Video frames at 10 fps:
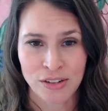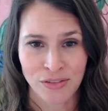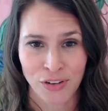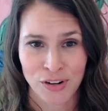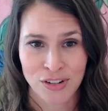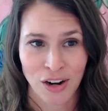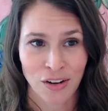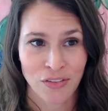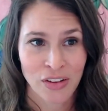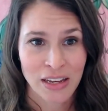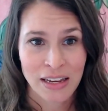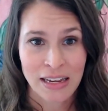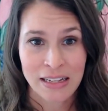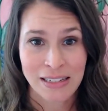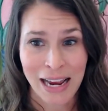to first off
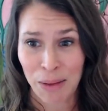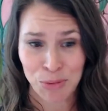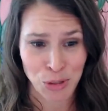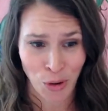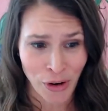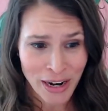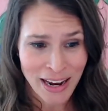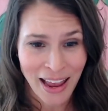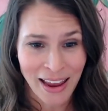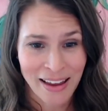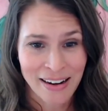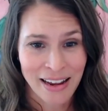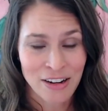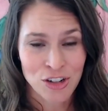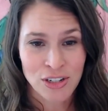say I'm sorry and
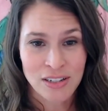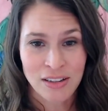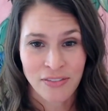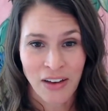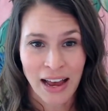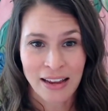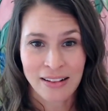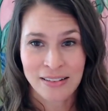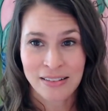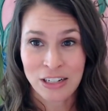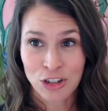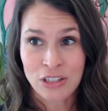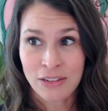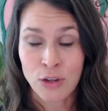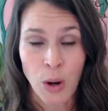and just the fact and
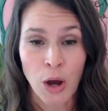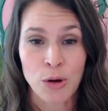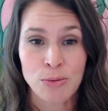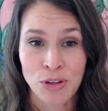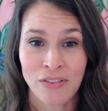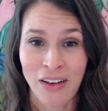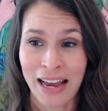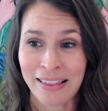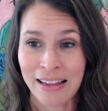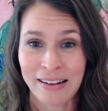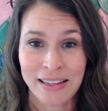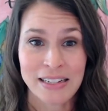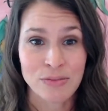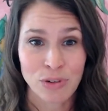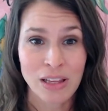just give you hope to the fact that
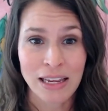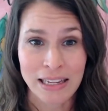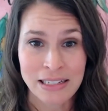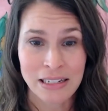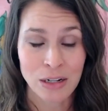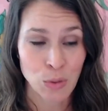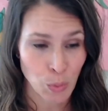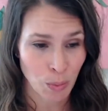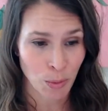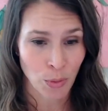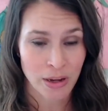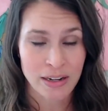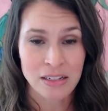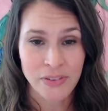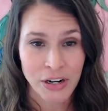this really isn't normal. It
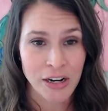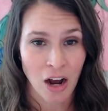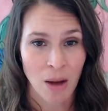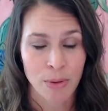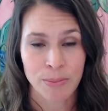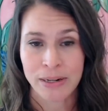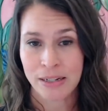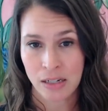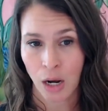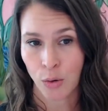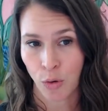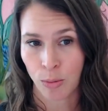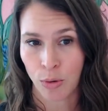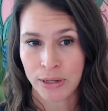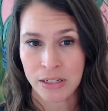is very common, but it's not
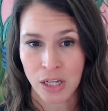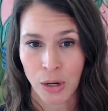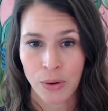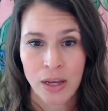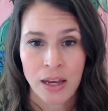normal. And so